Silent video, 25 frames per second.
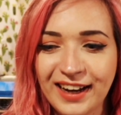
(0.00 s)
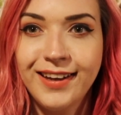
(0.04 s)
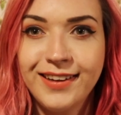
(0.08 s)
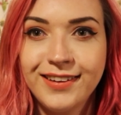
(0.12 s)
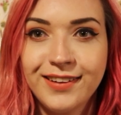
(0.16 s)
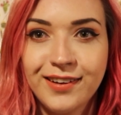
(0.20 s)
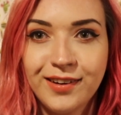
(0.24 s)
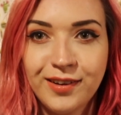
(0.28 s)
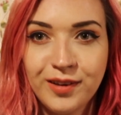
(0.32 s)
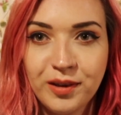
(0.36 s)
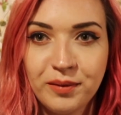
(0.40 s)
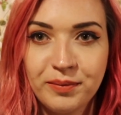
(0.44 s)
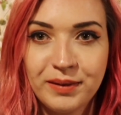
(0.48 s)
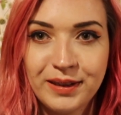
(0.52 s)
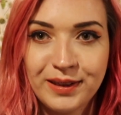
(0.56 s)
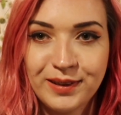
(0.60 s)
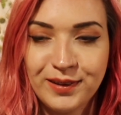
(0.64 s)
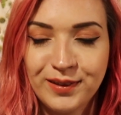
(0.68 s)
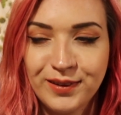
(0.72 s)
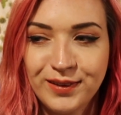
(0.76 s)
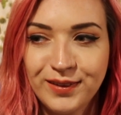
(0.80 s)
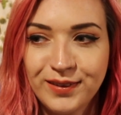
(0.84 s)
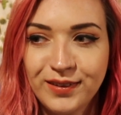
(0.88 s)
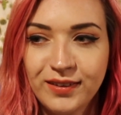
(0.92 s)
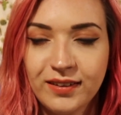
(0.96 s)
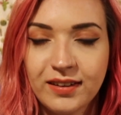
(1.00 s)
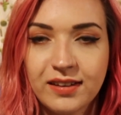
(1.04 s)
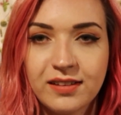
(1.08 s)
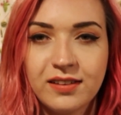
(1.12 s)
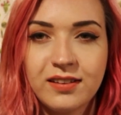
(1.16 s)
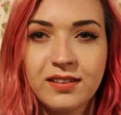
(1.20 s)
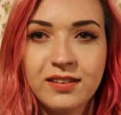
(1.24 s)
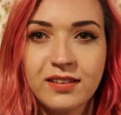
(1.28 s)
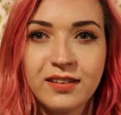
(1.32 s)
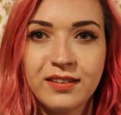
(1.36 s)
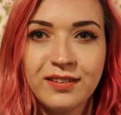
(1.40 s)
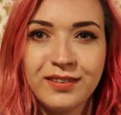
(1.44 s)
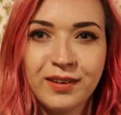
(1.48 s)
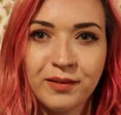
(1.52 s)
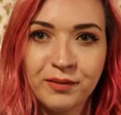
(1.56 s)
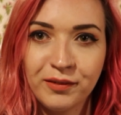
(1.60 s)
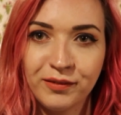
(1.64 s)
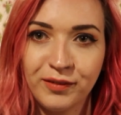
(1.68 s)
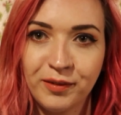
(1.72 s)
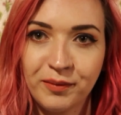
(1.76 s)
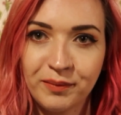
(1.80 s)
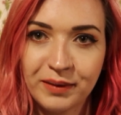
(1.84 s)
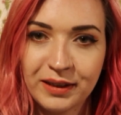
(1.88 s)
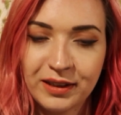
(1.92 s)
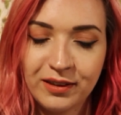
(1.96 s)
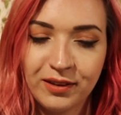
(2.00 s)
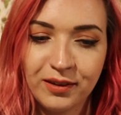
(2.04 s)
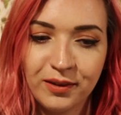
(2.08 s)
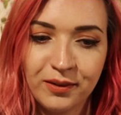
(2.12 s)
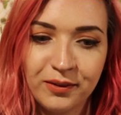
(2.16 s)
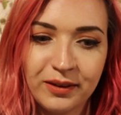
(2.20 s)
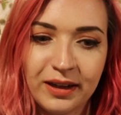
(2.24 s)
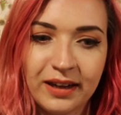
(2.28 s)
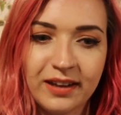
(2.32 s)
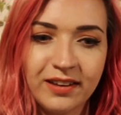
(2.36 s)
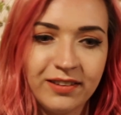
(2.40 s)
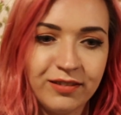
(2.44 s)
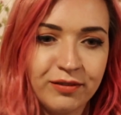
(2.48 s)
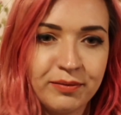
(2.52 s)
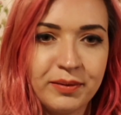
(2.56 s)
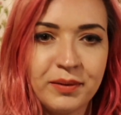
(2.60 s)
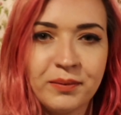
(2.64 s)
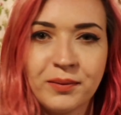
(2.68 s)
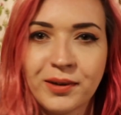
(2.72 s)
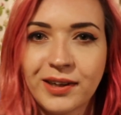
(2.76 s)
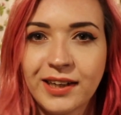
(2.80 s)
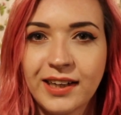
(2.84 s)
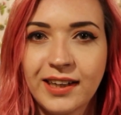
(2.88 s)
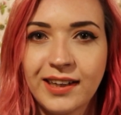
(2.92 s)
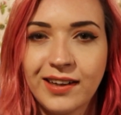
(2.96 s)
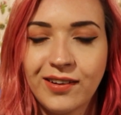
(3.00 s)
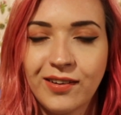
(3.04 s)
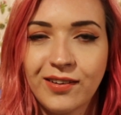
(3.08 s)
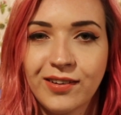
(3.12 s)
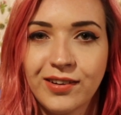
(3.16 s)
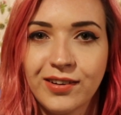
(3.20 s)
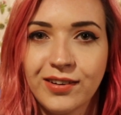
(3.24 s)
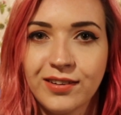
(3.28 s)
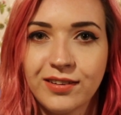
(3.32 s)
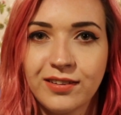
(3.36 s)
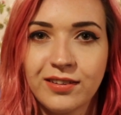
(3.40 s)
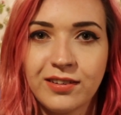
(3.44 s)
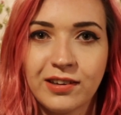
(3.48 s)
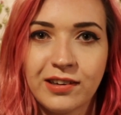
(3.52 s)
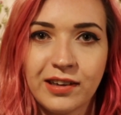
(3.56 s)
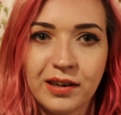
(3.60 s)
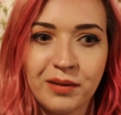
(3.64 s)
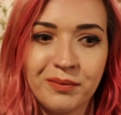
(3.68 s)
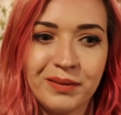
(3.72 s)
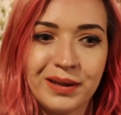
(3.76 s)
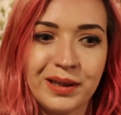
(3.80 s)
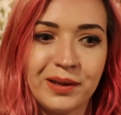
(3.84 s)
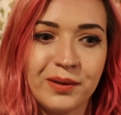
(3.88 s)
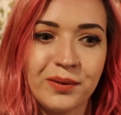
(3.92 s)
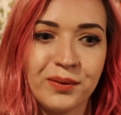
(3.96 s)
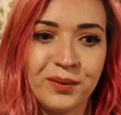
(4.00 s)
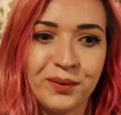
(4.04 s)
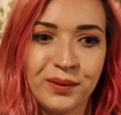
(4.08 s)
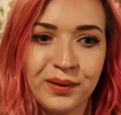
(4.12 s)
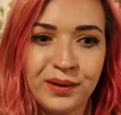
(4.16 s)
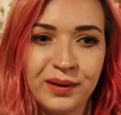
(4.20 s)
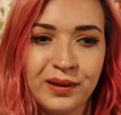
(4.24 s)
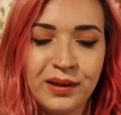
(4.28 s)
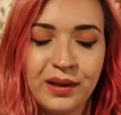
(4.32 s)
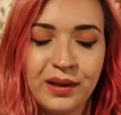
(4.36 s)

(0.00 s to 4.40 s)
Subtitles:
In other big news, as some of you might know, I have been working on starting my own